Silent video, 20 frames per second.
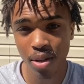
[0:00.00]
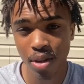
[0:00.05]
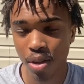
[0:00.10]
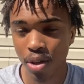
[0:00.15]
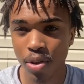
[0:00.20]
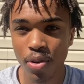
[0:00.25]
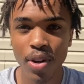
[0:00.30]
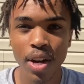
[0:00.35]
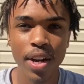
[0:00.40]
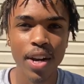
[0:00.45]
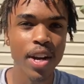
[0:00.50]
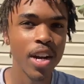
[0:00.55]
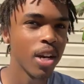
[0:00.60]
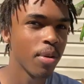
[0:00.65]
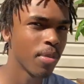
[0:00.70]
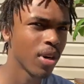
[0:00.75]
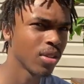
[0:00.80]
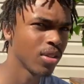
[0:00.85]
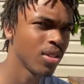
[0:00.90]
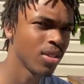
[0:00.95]
You're not caring
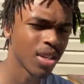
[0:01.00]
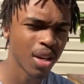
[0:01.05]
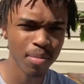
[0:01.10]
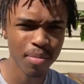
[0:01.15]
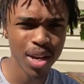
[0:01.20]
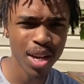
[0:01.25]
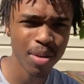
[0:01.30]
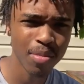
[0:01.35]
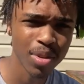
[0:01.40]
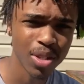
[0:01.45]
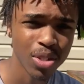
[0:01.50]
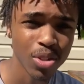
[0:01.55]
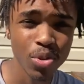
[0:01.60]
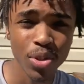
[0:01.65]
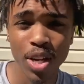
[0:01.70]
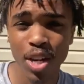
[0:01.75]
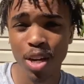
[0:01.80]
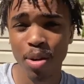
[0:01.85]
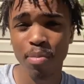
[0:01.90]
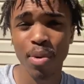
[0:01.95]
about these commandments. You
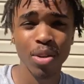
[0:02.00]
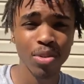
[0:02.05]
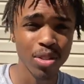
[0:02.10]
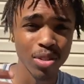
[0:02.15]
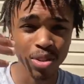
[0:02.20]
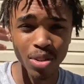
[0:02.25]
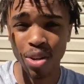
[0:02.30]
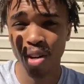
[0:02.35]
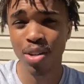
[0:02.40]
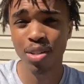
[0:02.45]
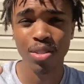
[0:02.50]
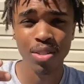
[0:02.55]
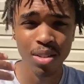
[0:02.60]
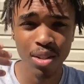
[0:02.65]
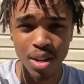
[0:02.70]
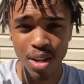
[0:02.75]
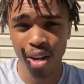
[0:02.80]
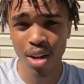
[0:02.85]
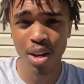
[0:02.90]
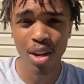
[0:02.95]
care about the thoughts
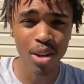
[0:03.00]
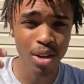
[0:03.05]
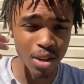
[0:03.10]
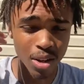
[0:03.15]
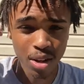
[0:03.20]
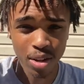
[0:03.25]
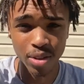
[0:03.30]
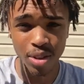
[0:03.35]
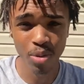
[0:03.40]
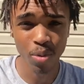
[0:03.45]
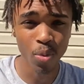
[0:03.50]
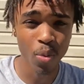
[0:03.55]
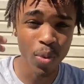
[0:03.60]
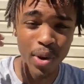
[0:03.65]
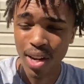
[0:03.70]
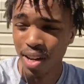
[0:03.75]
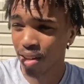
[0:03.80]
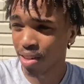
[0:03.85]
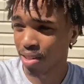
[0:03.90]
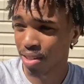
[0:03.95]
of the
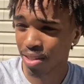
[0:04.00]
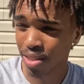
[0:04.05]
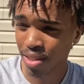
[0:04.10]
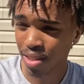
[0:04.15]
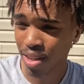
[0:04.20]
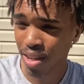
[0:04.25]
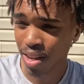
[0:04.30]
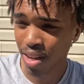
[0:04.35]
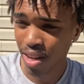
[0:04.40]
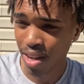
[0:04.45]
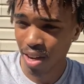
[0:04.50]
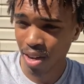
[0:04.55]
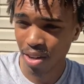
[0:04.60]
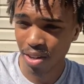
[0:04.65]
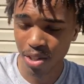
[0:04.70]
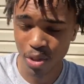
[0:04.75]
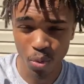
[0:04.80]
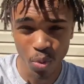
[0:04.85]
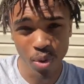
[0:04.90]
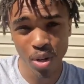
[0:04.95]
wickedness of
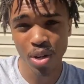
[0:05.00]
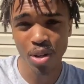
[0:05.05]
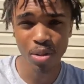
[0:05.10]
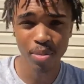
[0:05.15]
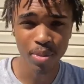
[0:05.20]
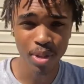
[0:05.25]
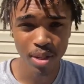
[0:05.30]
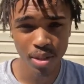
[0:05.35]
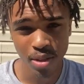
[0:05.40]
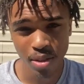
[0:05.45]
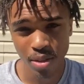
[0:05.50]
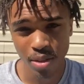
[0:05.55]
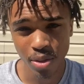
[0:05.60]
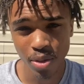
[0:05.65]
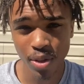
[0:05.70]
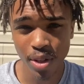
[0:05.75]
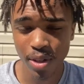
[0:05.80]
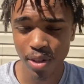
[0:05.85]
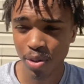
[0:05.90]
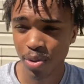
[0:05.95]
this world, man.
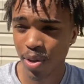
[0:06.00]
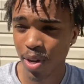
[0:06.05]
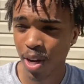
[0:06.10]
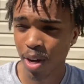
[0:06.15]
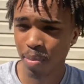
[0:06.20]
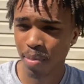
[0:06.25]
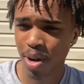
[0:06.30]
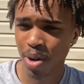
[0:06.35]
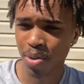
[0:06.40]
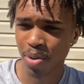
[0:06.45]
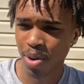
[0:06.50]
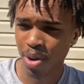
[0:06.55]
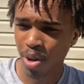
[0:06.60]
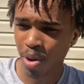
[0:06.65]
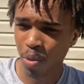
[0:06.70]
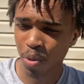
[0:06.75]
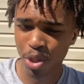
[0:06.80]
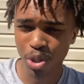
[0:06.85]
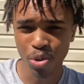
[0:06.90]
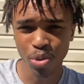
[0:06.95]
You care about
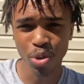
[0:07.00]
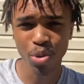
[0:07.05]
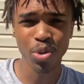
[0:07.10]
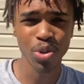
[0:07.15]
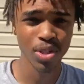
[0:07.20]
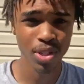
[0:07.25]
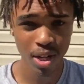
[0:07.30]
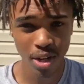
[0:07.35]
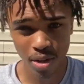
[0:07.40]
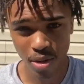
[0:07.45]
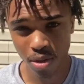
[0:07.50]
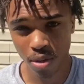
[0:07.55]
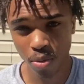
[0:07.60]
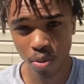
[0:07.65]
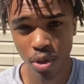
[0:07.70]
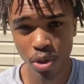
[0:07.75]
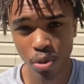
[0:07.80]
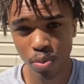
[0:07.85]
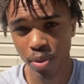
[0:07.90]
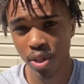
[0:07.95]
what you losing out on,
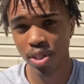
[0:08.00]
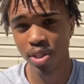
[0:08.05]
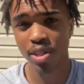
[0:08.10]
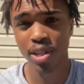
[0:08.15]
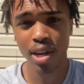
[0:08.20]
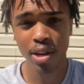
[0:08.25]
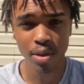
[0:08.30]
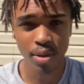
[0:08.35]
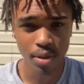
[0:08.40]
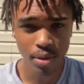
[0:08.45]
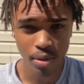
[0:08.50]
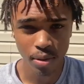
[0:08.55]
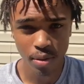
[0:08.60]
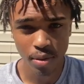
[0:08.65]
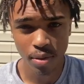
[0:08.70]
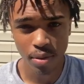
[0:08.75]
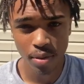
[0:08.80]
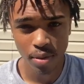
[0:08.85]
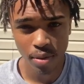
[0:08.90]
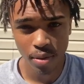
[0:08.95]
what you missing out on.
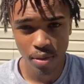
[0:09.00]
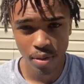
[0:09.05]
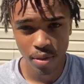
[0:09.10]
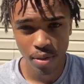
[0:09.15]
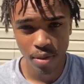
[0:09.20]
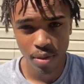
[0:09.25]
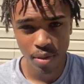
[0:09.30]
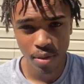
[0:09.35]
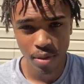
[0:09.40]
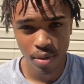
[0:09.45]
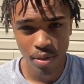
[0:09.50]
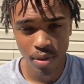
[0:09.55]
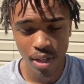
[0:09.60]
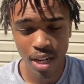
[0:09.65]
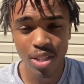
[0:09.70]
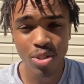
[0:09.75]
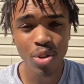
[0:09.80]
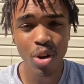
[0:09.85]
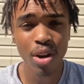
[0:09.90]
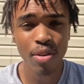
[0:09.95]

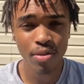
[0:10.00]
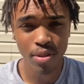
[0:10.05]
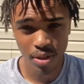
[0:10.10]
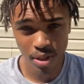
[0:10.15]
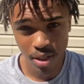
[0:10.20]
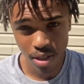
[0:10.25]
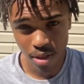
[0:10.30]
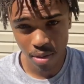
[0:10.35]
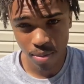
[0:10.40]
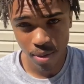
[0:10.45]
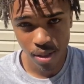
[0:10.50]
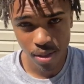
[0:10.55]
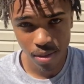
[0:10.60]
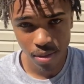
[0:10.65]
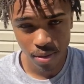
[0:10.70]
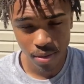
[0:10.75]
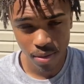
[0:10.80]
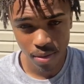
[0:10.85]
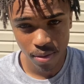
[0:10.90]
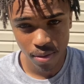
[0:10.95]
That's off as hell, man.
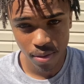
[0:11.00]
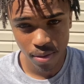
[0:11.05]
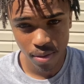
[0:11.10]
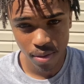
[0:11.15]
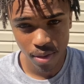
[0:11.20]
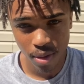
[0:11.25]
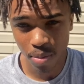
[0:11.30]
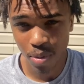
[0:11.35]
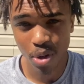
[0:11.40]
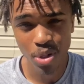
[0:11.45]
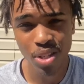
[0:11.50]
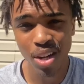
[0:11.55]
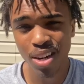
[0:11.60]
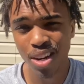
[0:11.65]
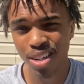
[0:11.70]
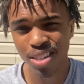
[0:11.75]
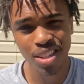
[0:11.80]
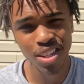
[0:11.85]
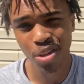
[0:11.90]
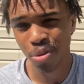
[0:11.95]
The Most High
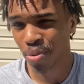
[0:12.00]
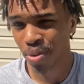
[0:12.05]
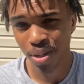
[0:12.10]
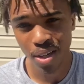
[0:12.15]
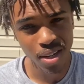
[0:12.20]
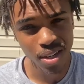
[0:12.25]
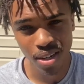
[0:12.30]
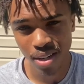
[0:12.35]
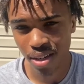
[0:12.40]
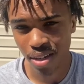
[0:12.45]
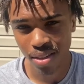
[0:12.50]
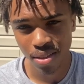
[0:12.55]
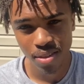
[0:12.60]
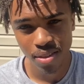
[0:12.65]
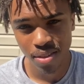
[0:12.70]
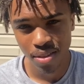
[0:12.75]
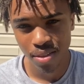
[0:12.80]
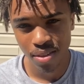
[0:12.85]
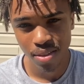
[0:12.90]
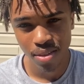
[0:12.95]
not dealing with none of that,
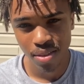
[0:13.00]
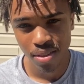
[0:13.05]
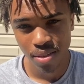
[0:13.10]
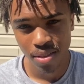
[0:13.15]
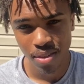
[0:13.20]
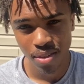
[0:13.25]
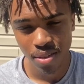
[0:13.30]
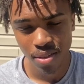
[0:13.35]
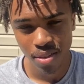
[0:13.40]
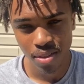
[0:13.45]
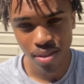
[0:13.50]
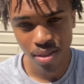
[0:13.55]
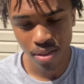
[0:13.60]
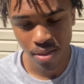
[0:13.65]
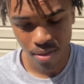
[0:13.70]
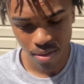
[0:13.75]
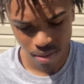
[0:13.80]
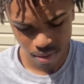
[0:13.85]
you know?